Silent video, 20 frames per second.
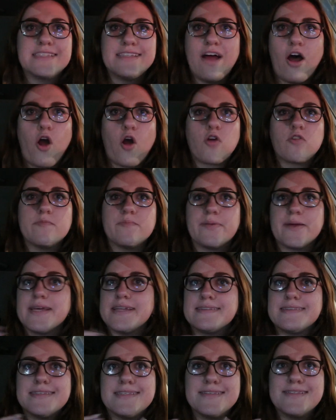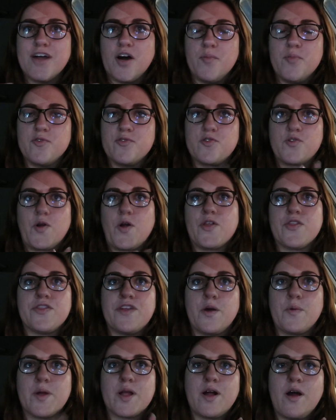the armpit stubble
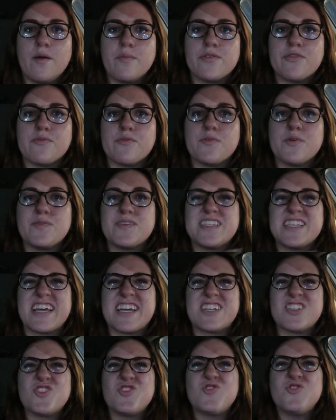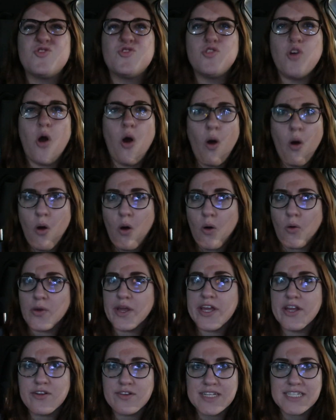growth that would come through was like
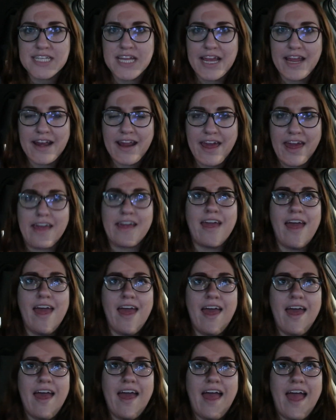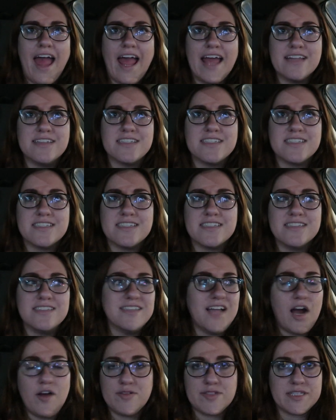so irritating. And
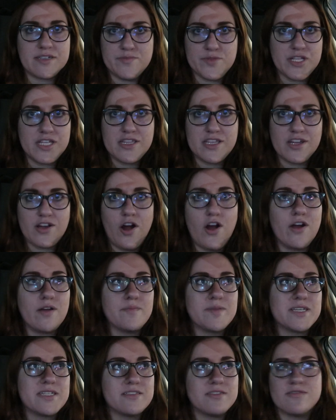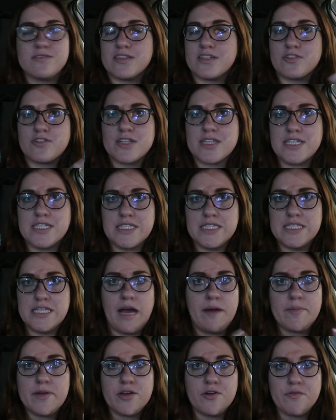now it's completely gone because they're literally
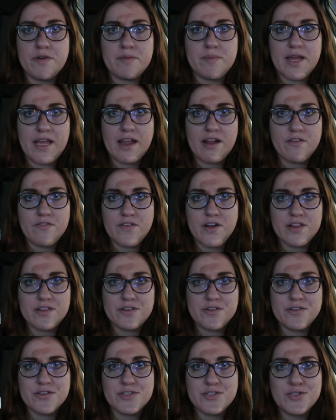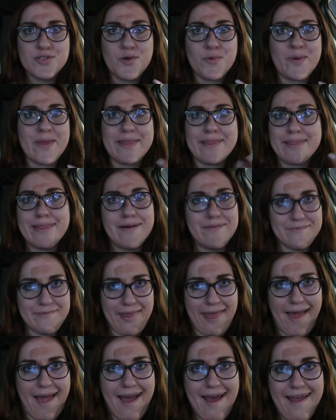zapping away my hair follicles, so we love
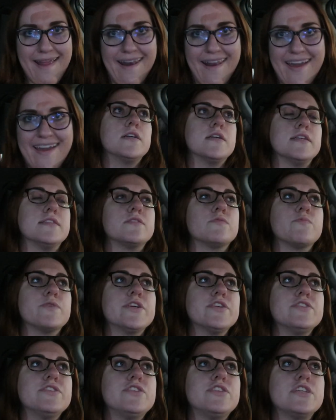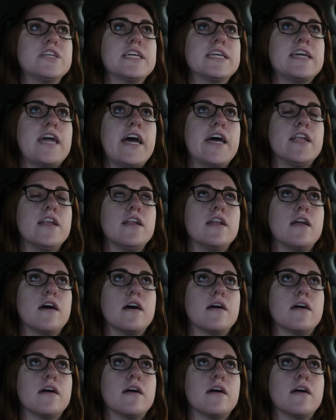that. It's weird to get